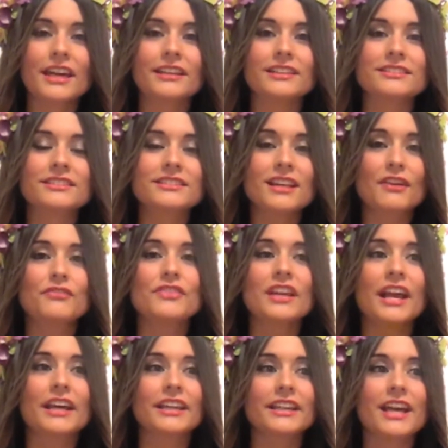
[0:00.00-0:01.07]
and it's stuff
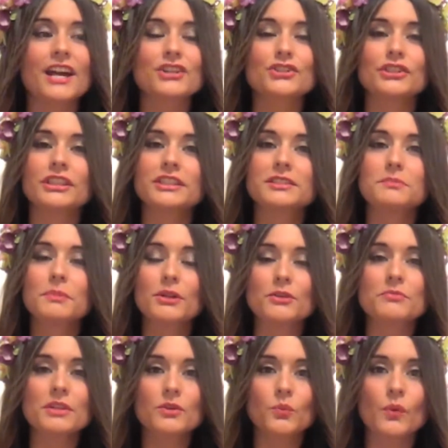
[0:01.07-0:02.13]
that I can actually
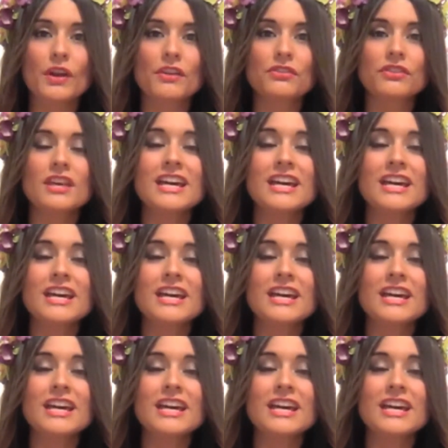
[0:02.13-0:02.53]
experiment with.